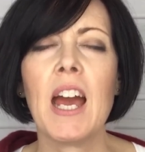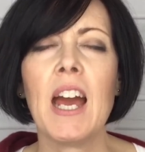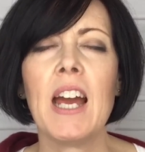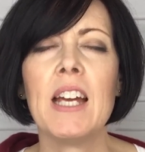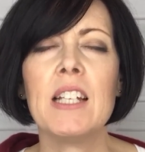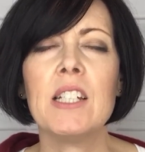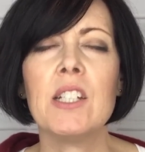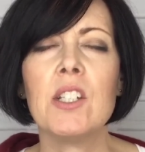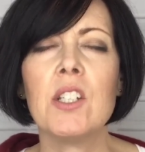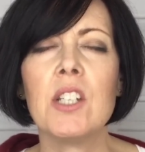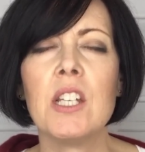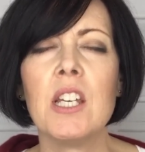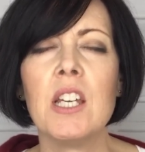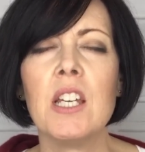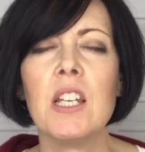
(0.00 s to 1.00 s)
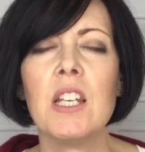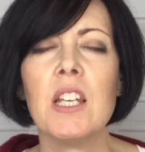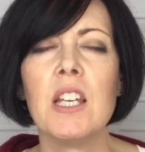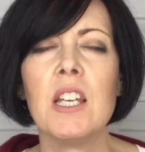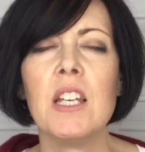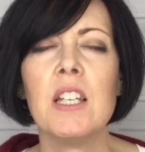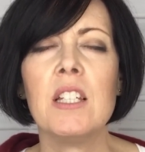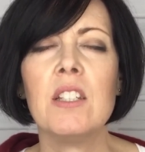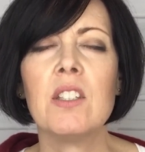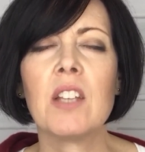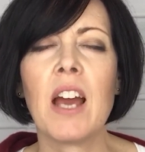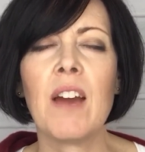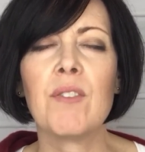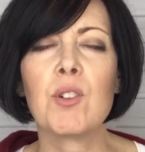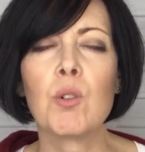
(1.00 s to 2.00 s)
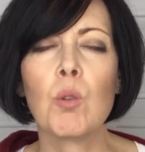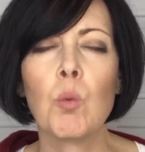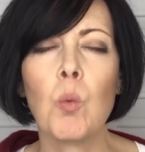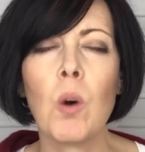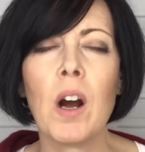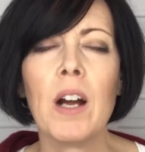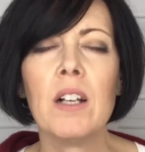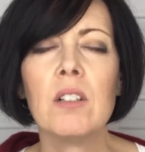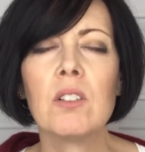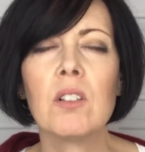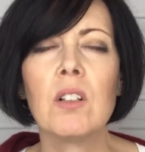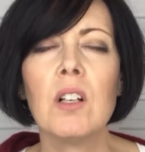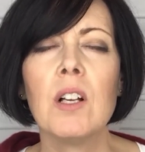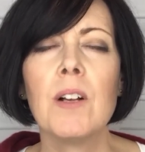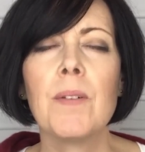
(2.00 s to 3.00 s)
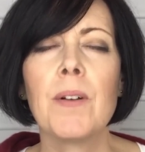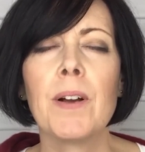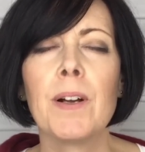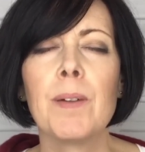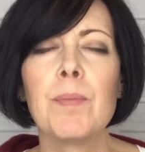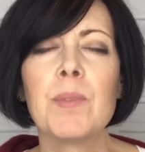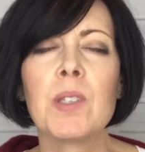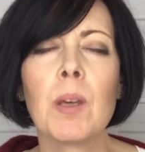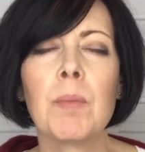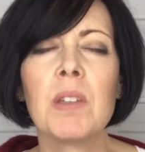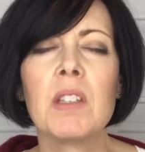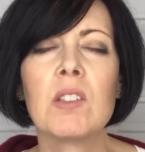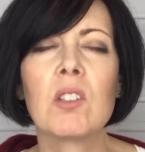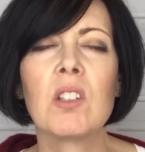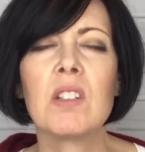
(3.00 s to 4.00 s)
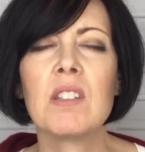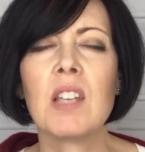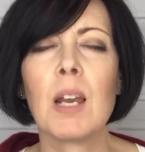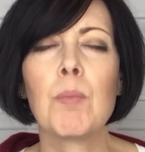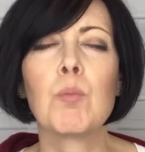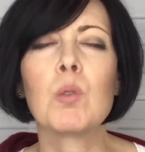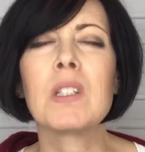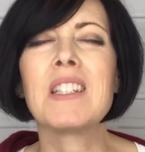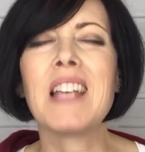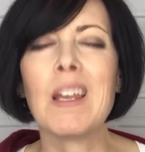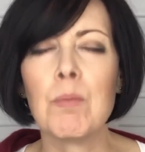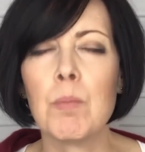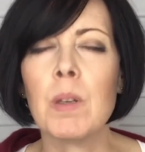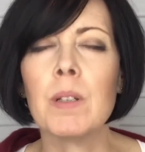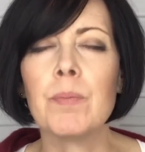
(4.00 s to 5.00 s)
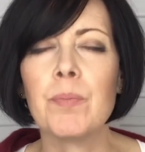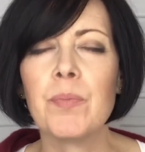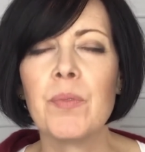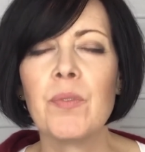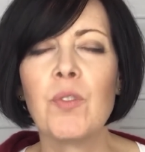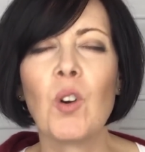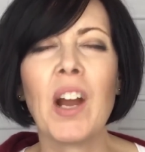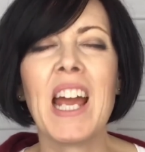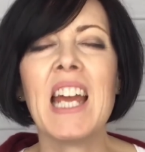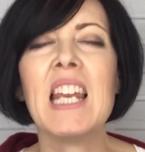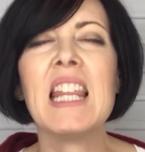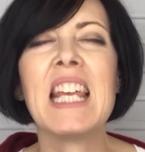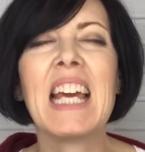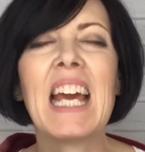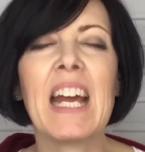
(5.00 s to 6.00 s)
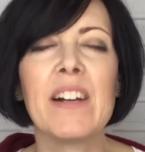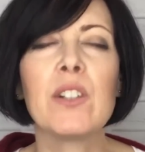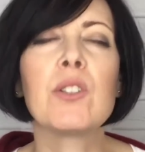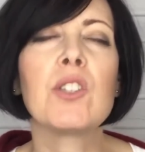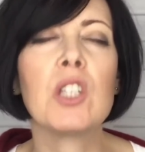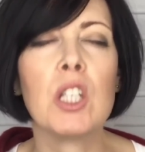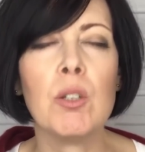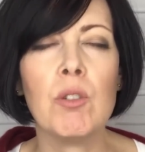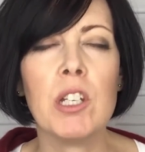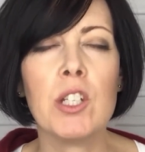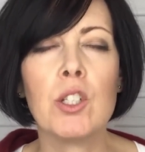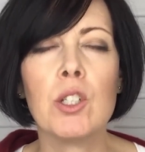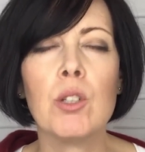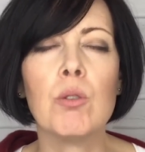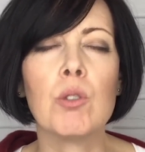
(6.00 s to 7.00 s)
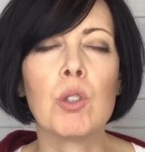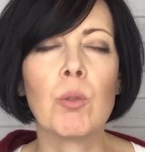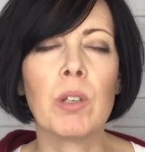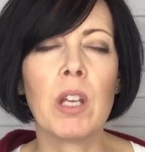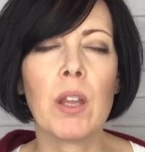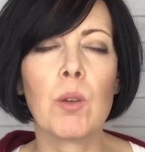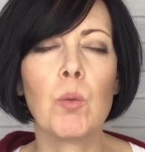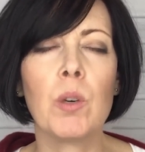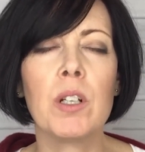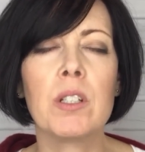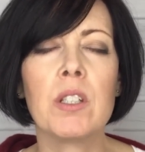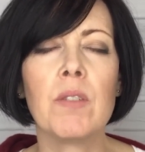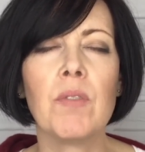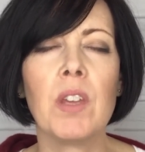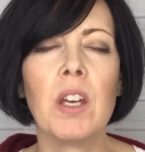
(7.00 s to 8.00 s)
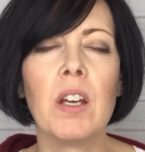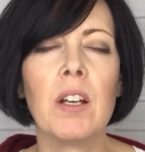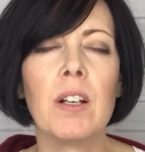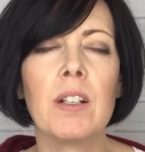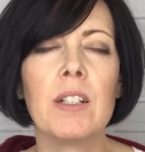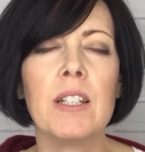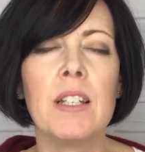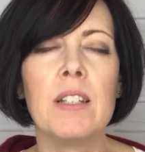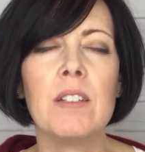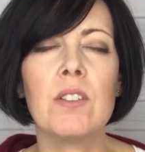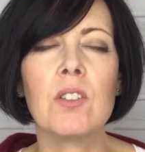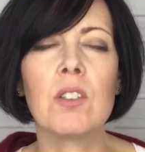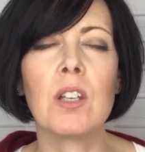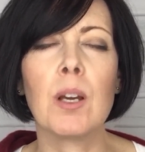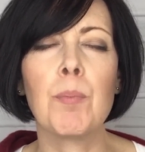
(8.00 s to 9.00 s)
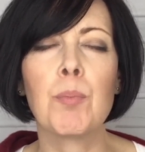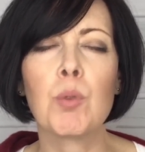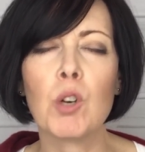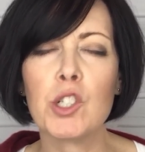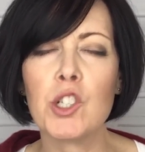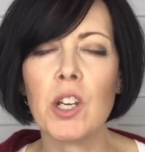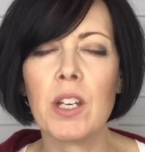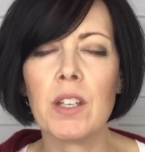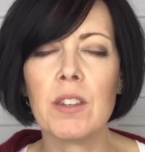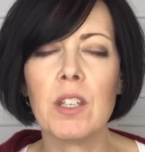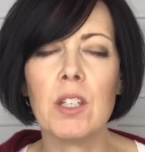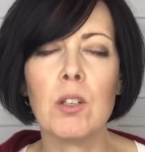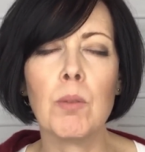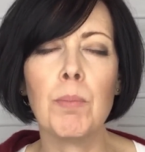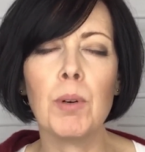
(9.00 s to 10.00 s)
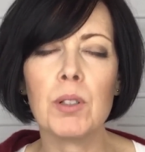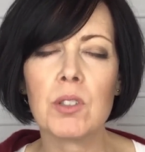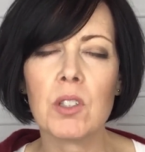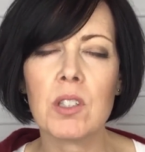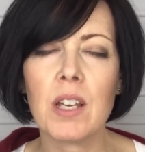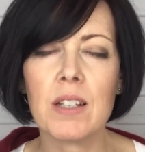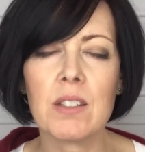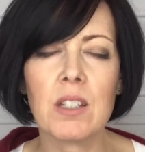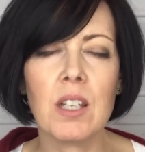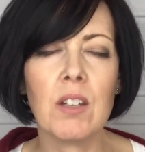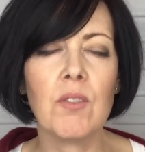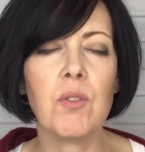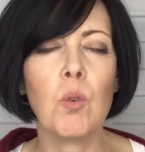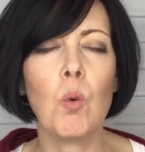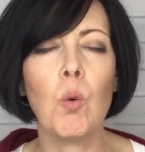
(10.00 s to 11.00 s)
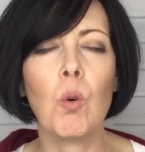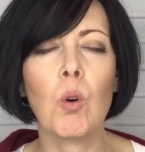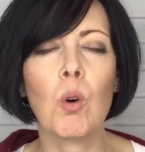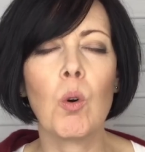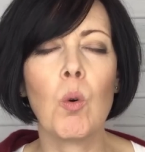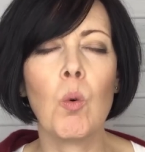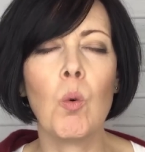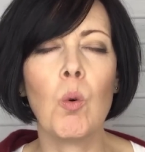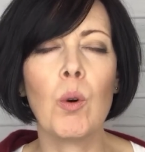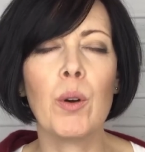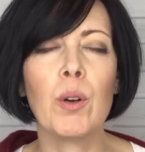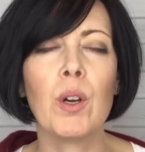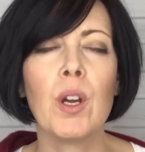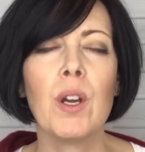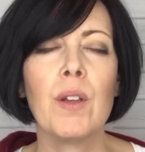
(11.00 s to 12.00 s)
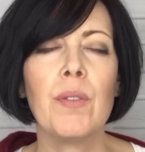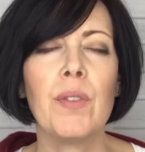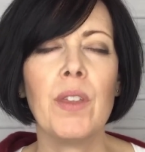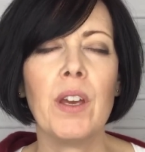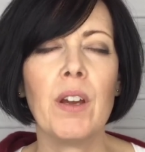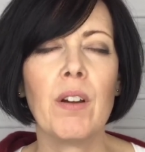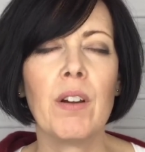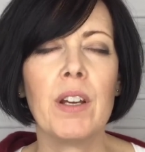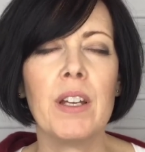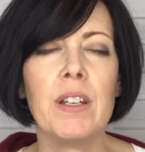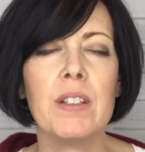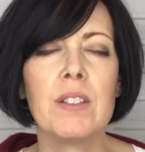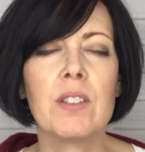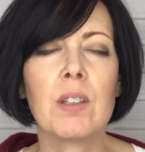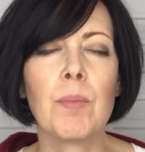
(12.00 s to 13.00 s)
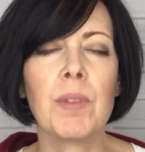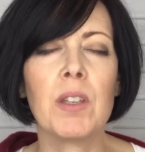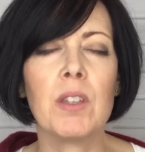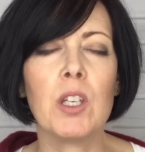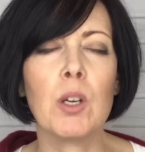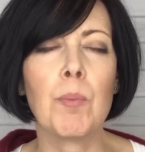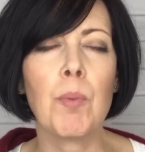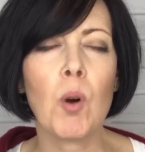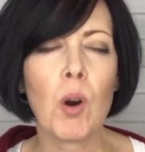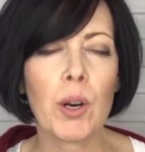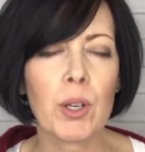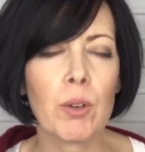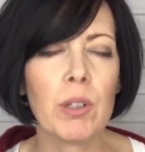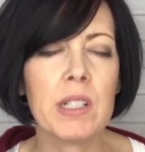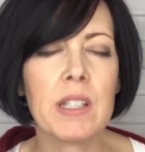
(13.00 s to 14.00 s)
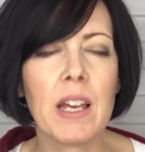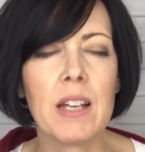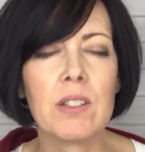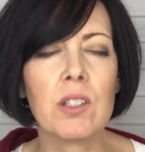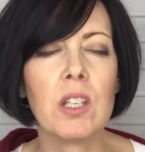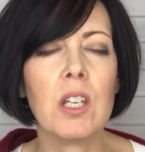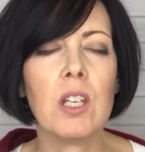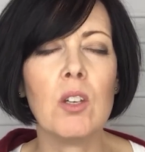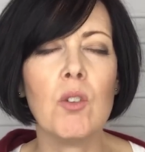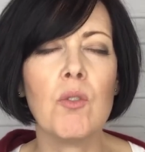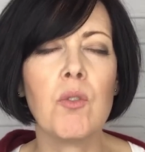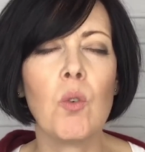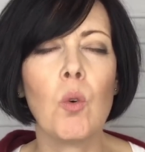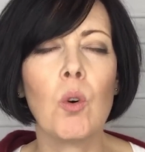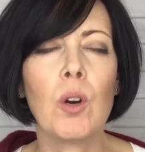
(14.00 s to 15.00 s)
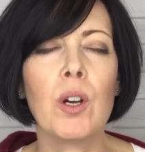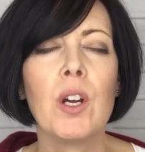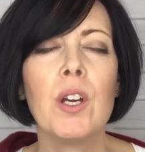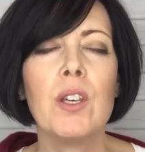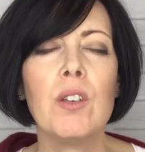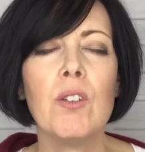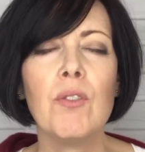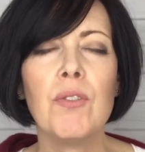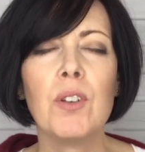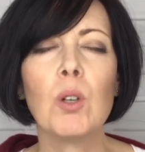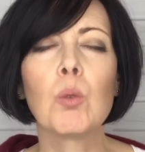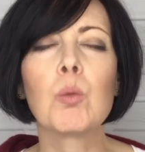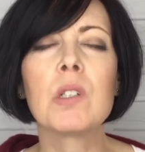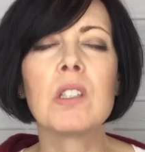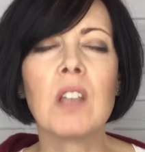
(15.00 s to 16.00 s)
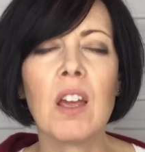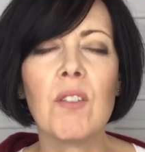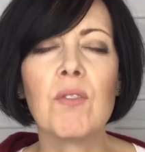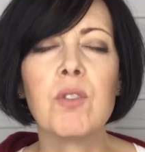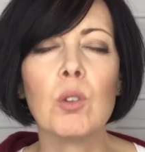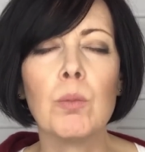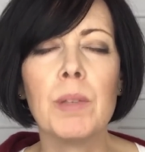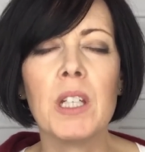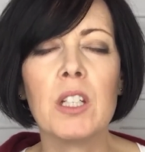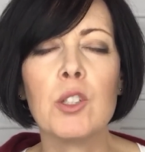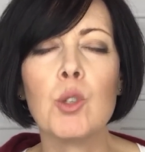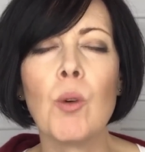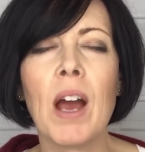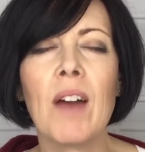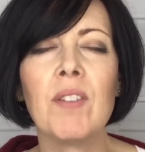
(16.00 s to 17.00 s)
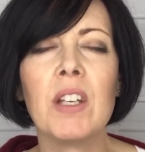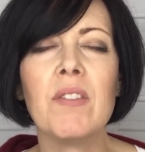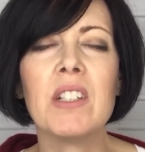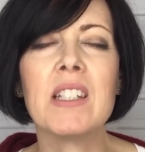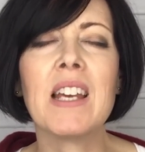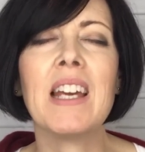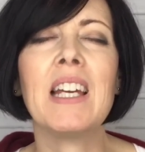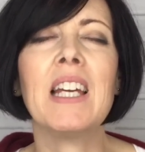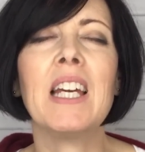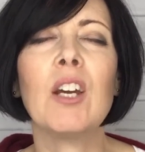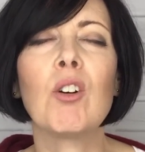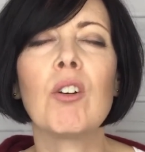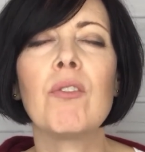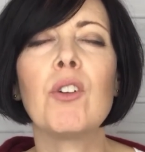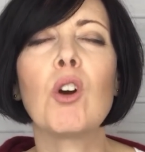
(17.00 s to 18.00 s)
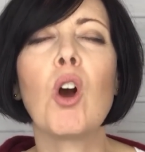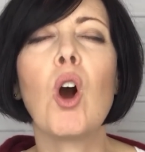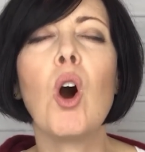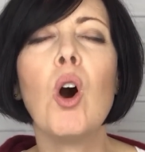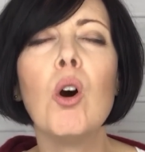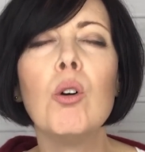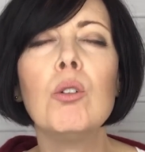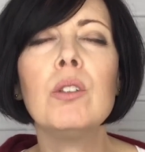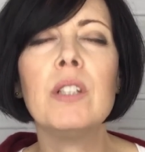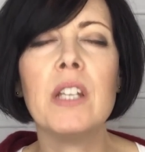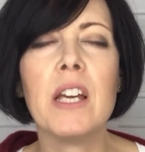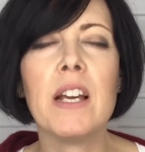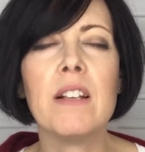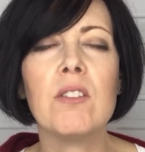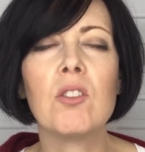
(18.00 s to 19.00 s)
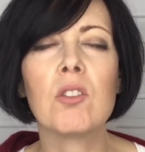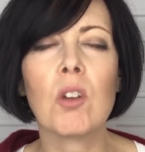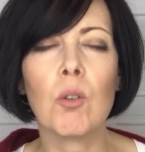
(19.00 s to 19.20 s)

And it is, after a while, um, something that's going to set up resentment for anything else that you need to do. So, in other words, if there is a project that your boss is asking for, or there is something that your partner is asking you for, you feel resentful because you haven't even taken care of your own needs.